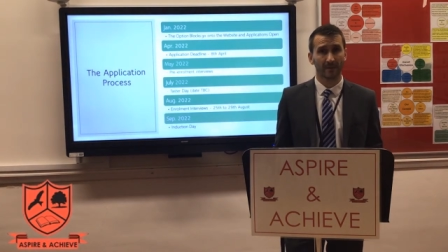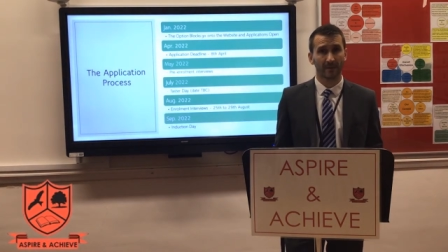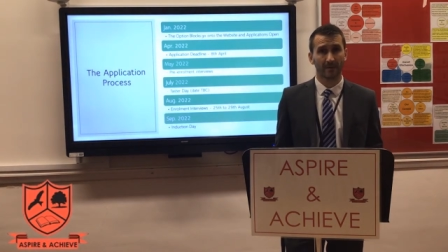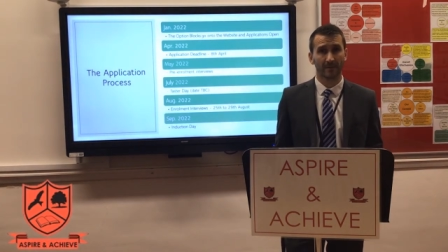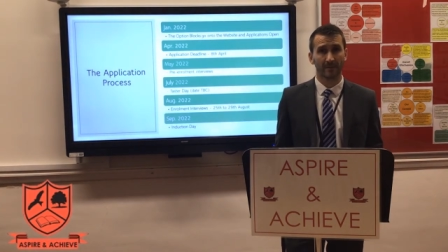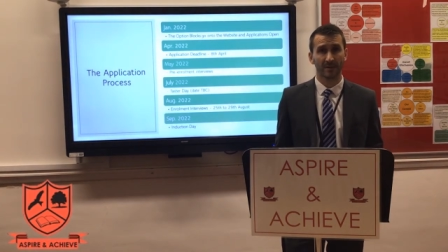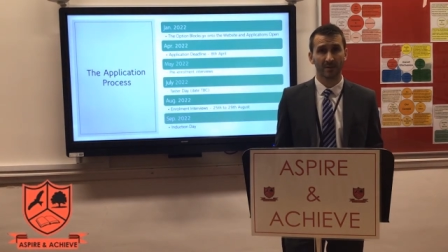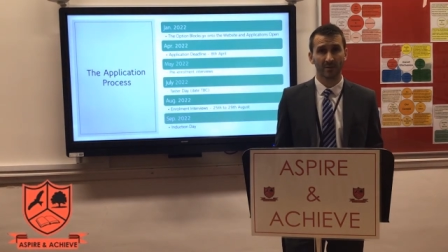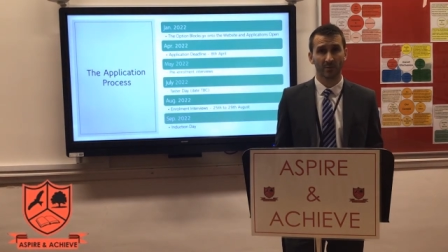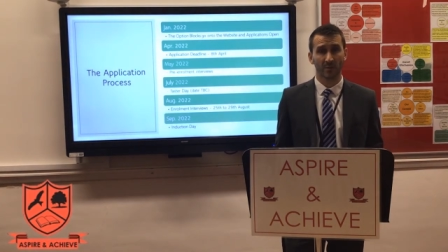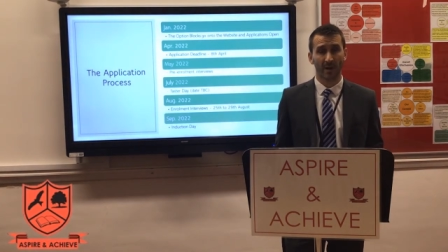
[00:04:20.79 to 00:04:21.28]

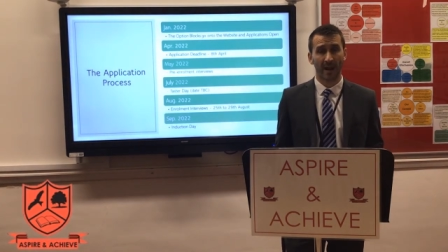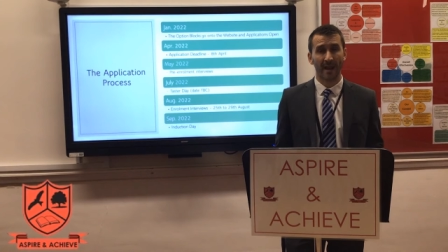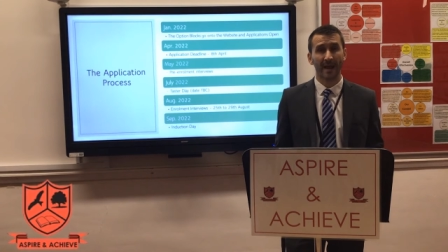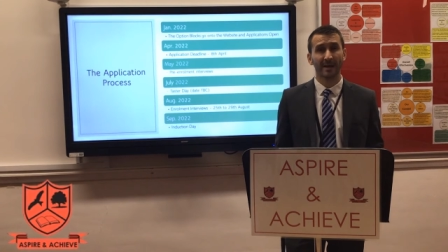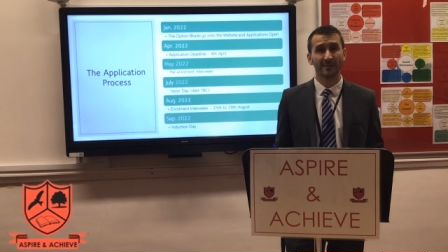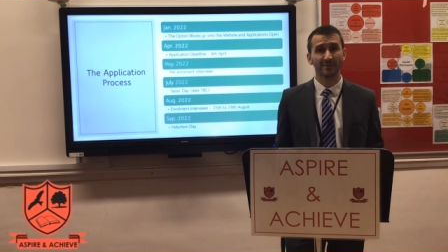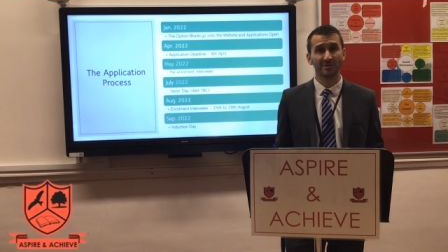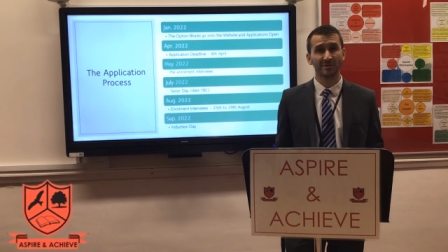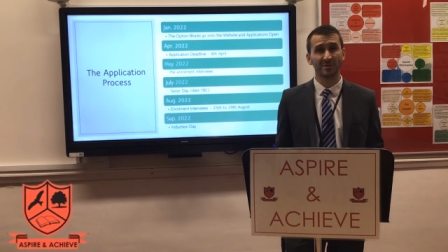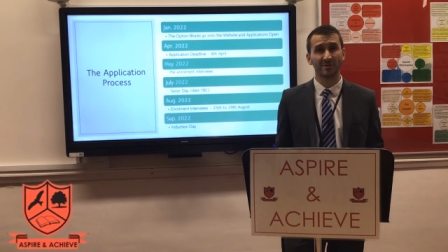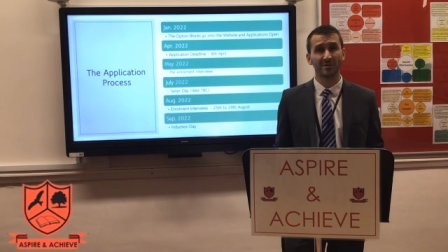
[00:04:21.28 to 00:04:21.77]
This will allow
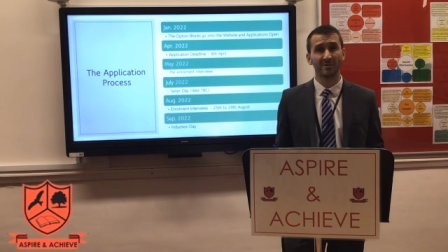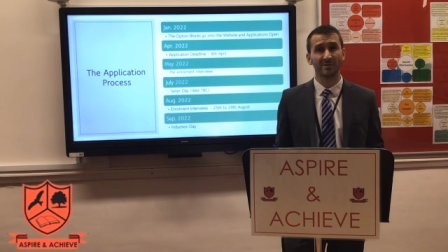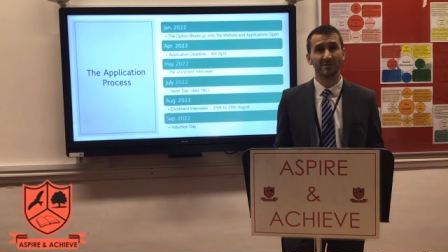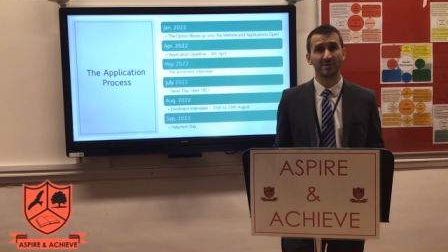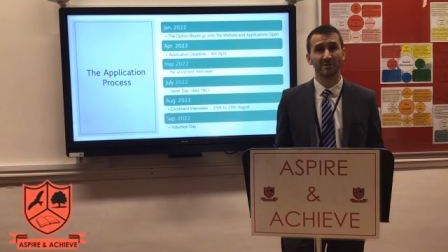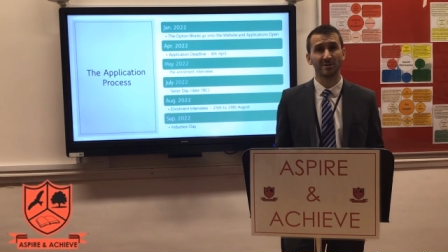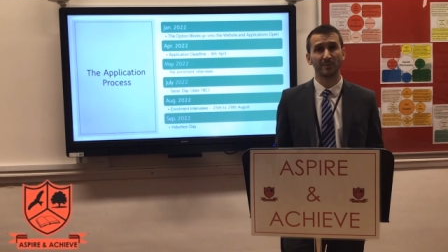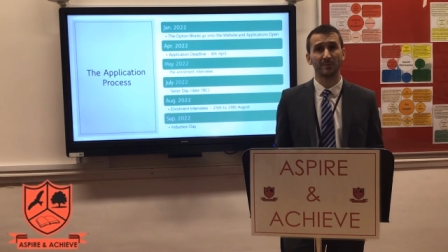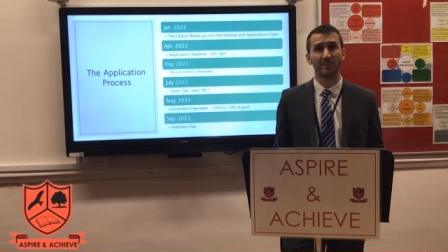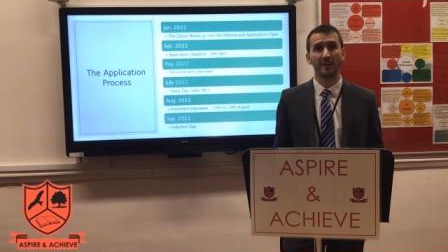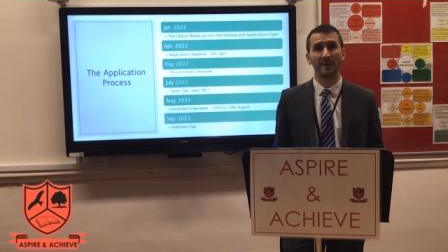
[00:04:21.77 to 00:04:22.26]
students
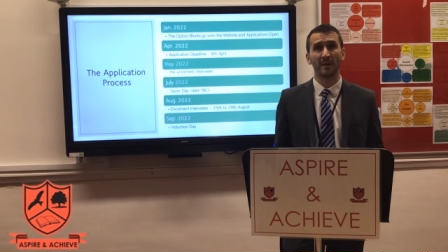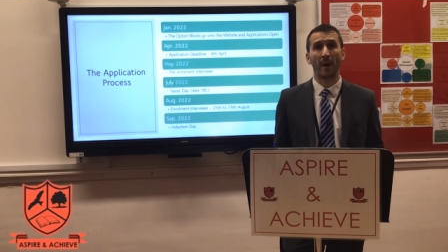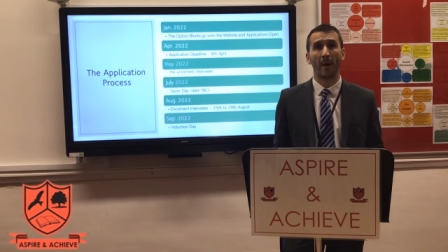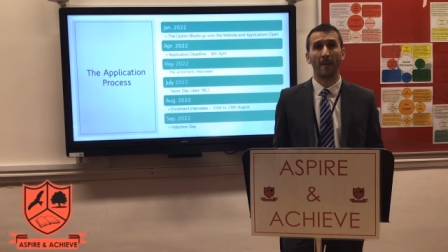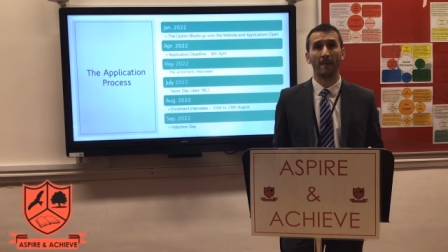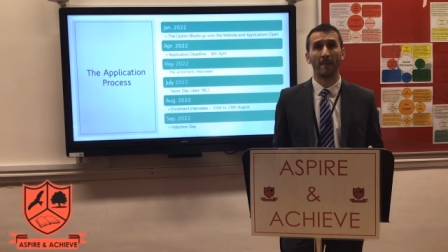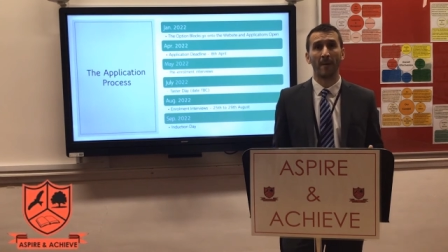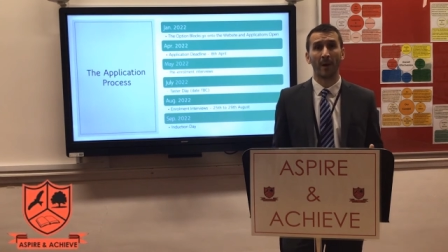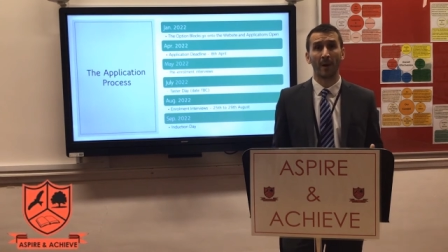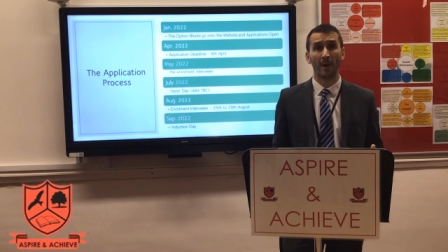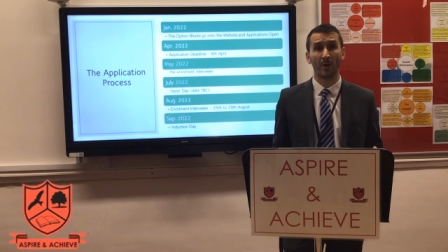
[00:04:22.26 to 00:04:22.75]
to be
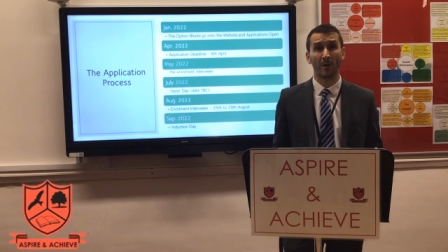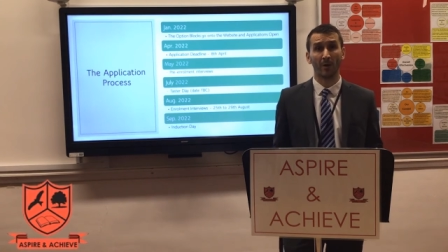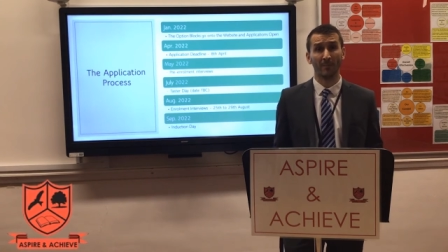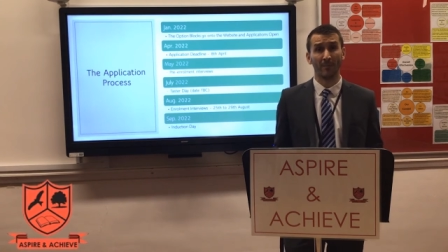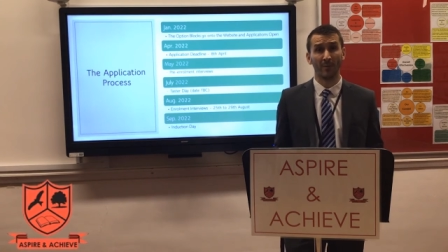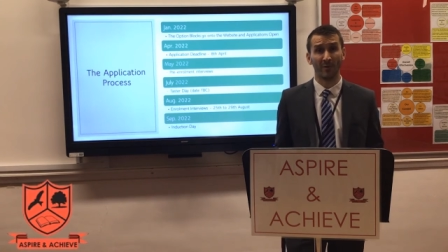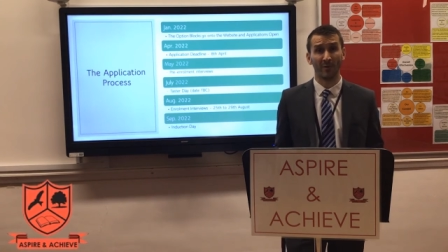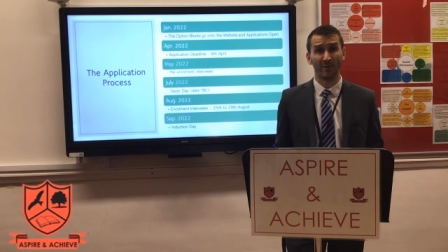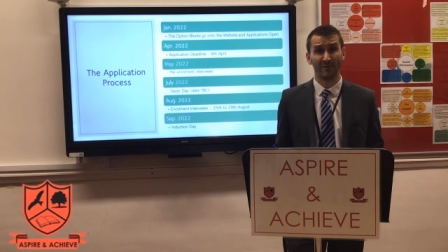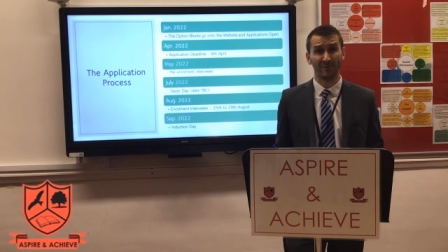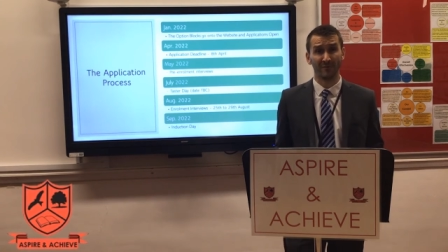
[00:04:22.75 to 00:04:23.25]
a lot
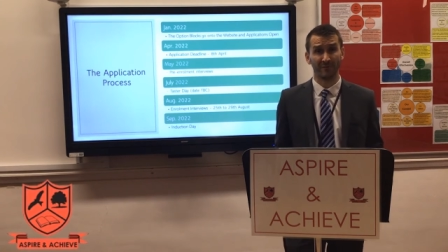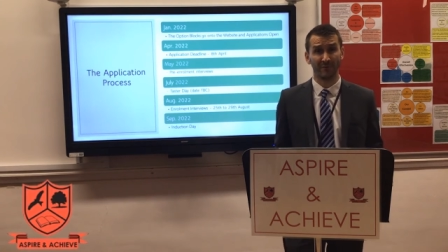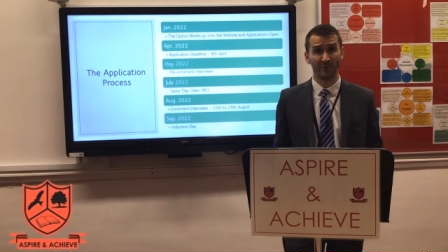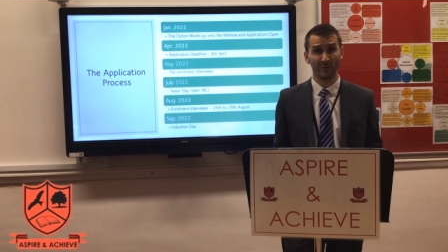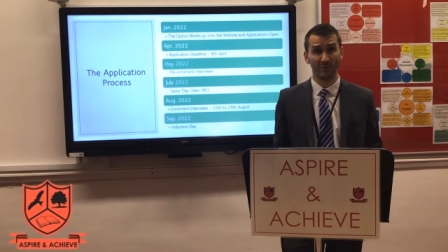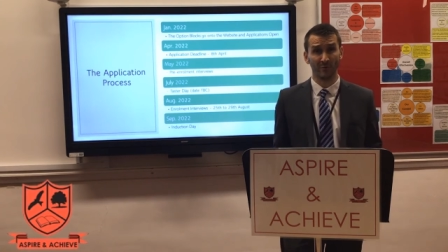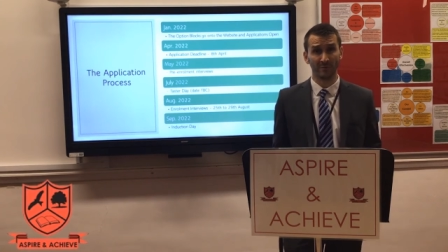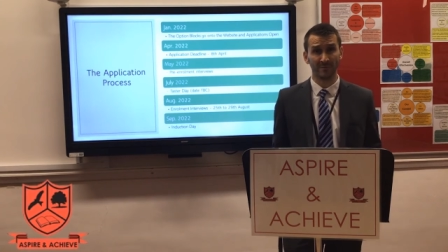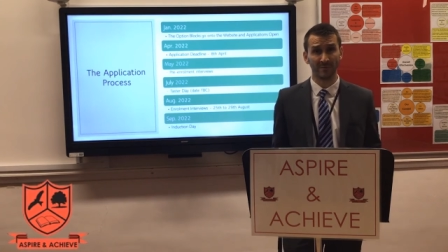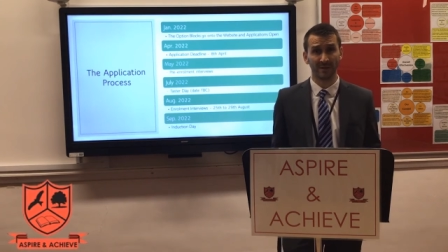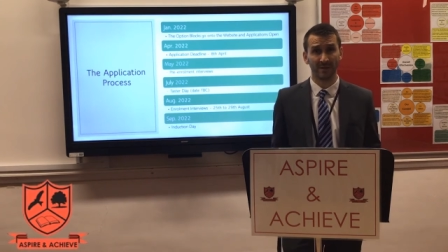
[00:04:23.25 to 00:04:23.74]
more
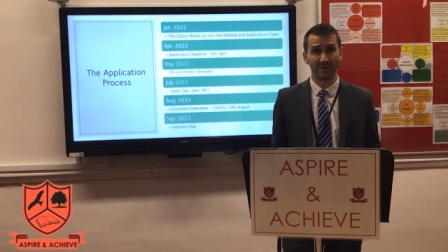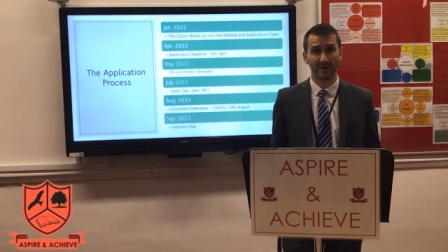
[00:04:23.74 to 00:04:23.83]
informed